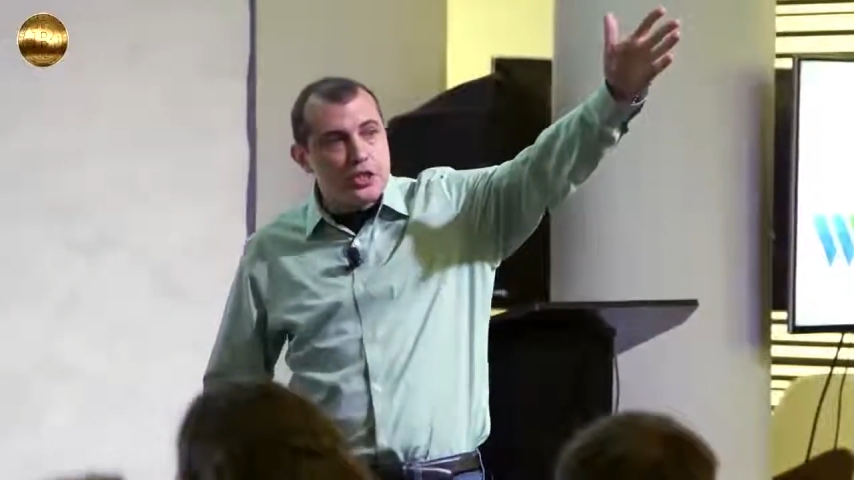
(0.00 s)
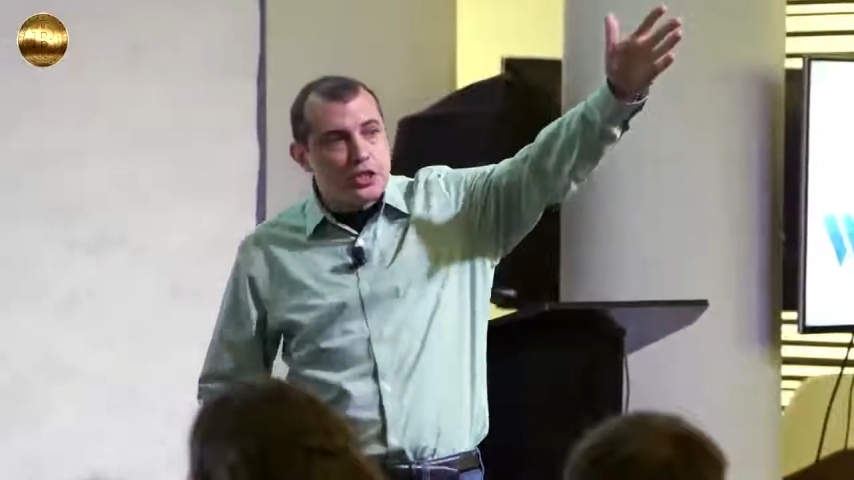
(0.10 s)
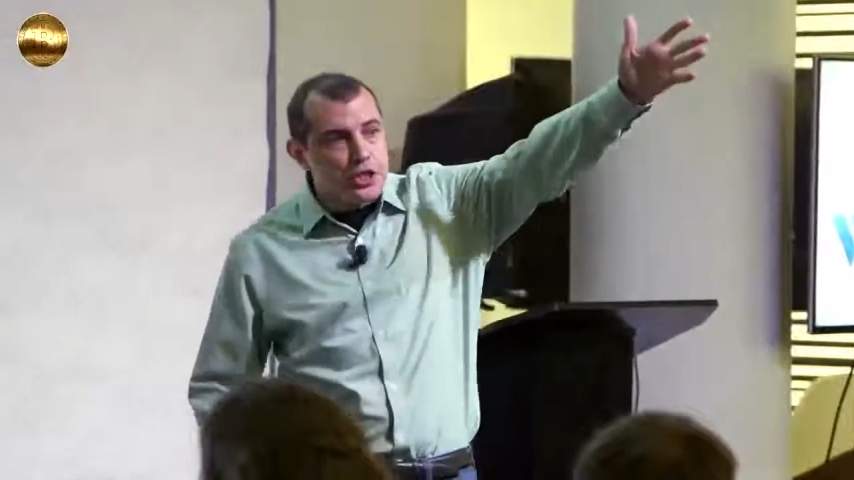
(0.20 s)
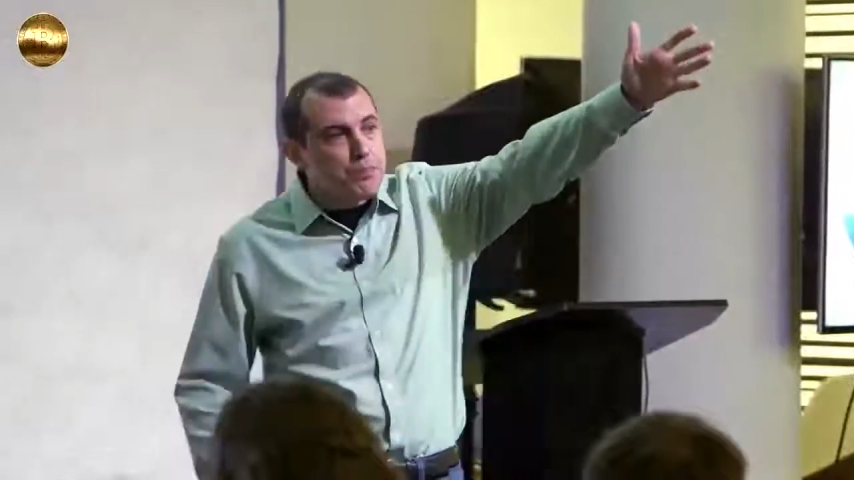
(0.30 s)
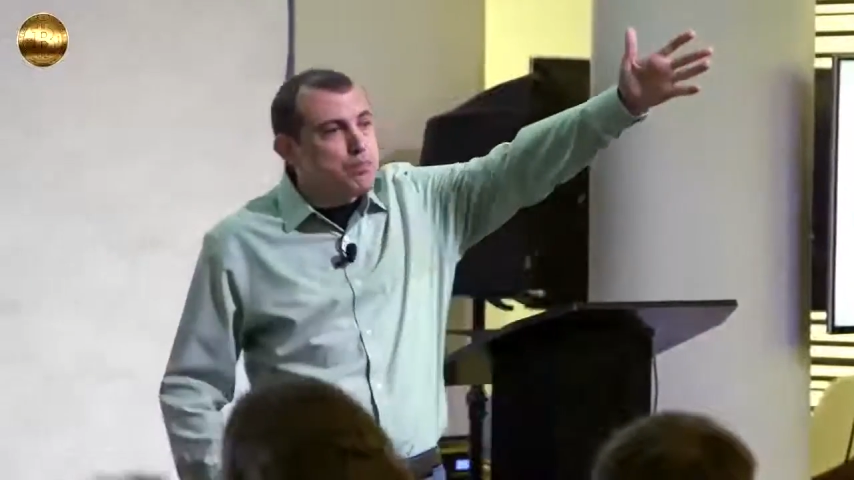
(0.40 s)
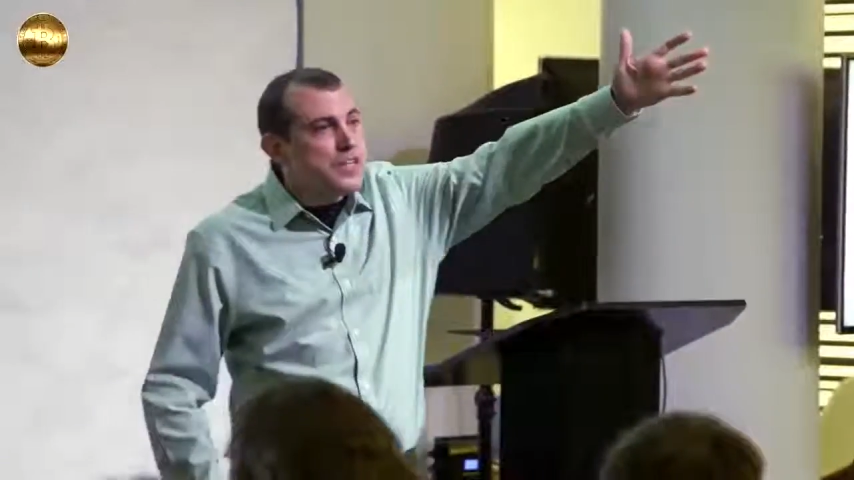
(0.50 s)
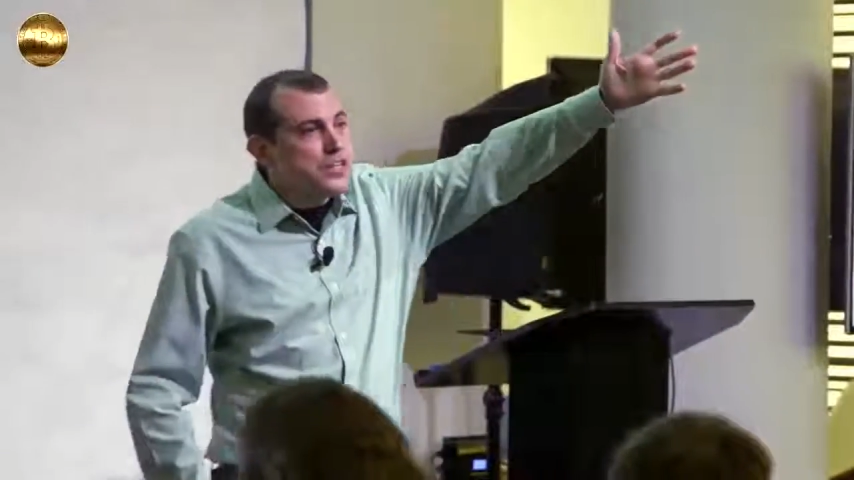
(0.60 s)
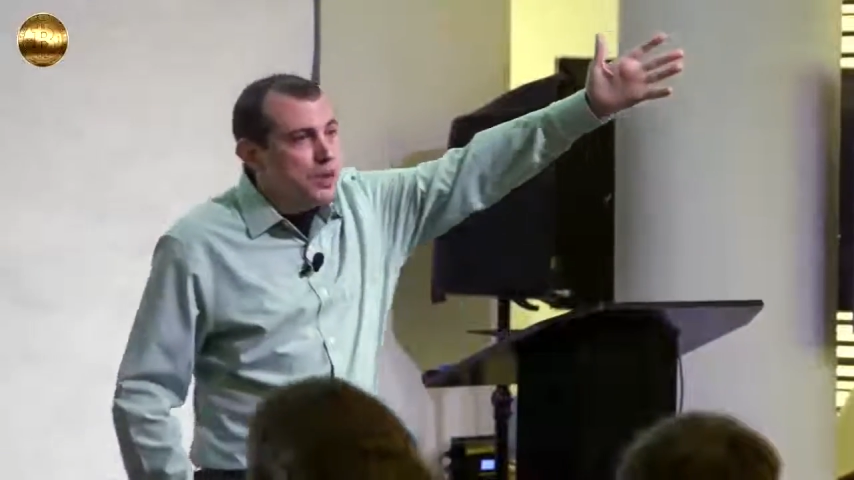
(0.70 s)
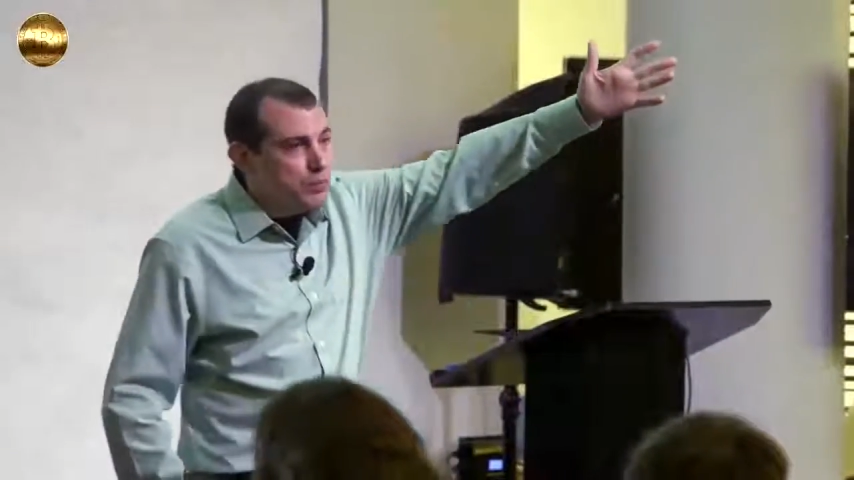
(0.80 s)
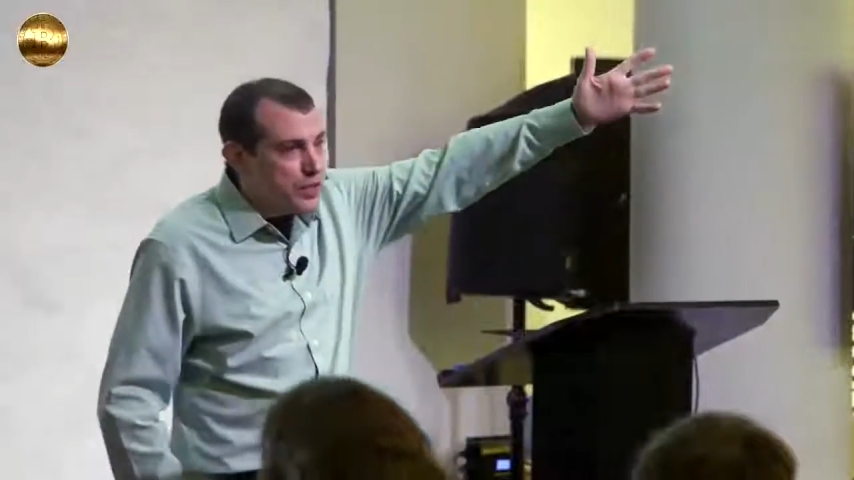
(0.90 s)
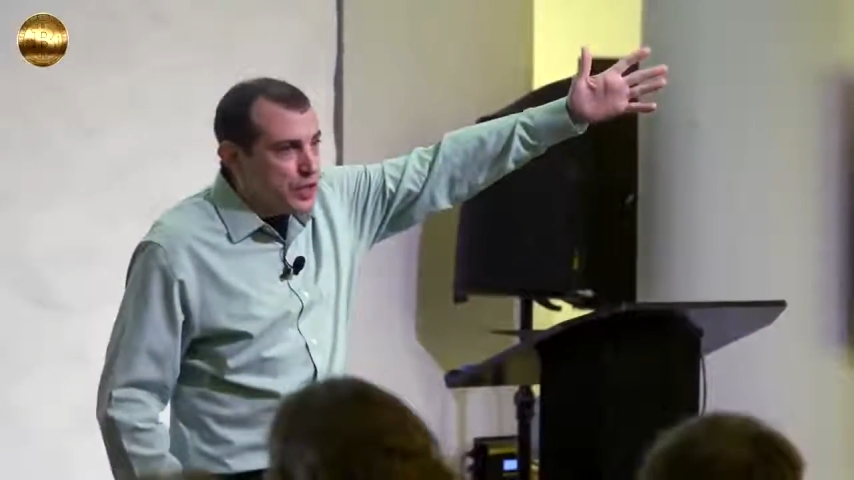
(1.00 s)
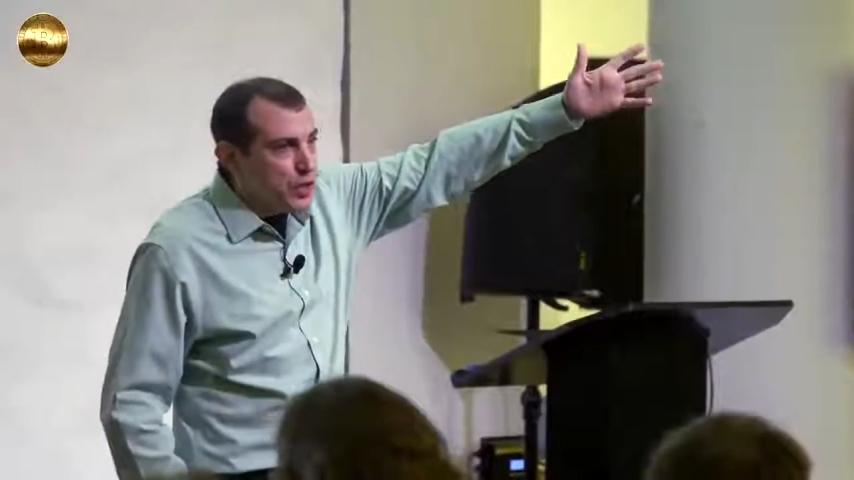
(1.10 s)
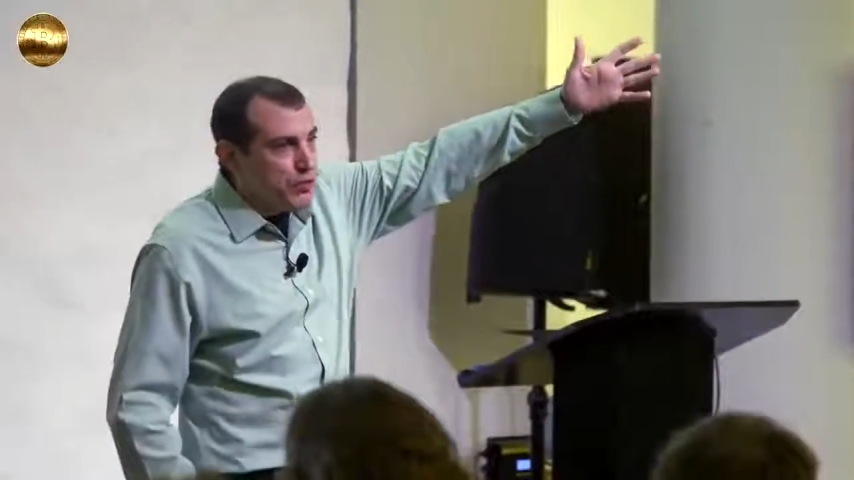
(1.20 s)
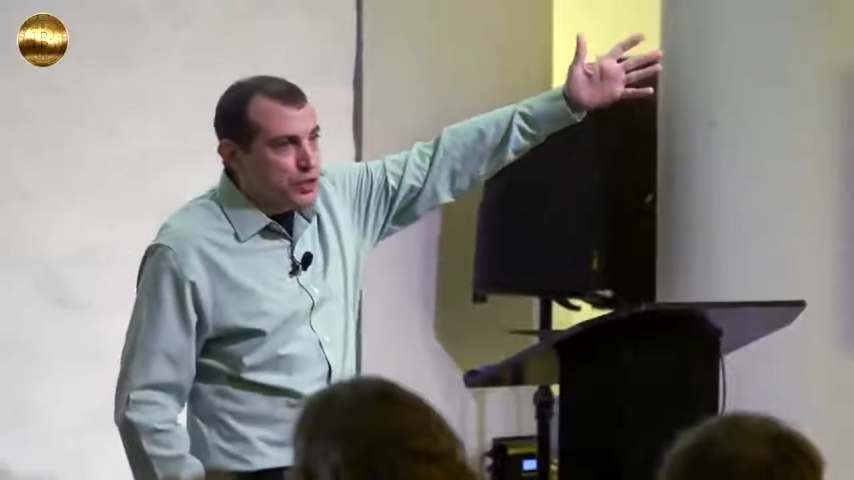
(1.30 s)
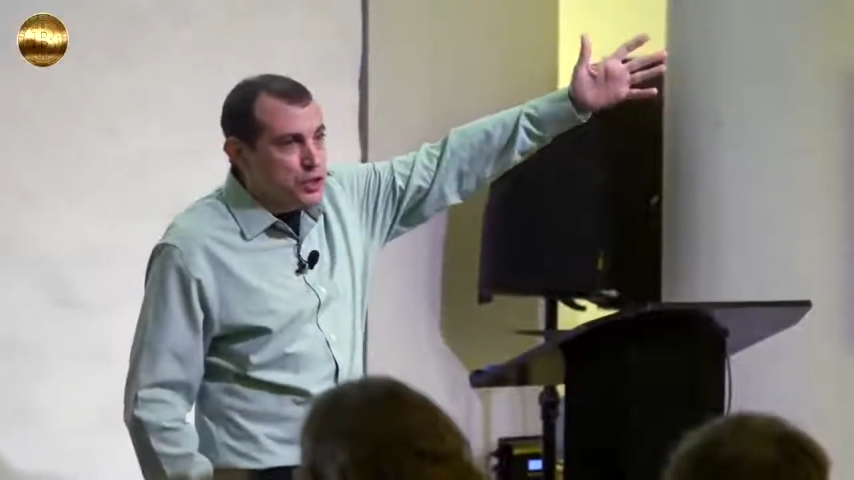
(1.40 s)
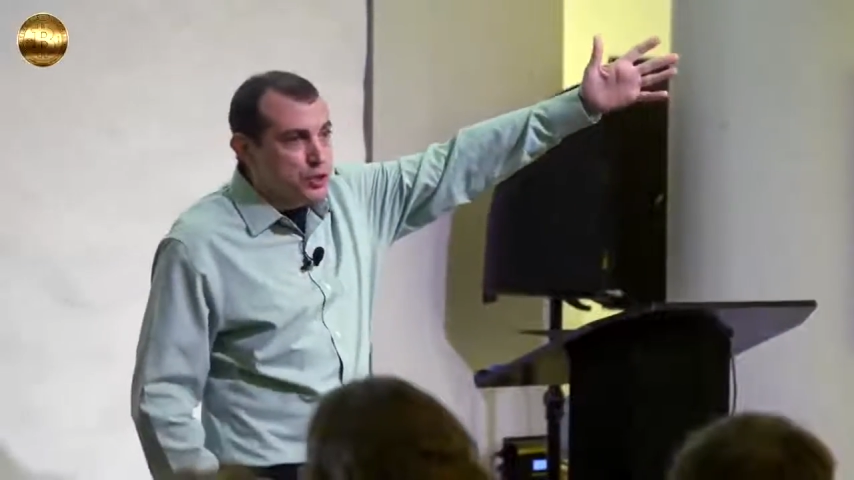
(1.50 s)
to ship me something over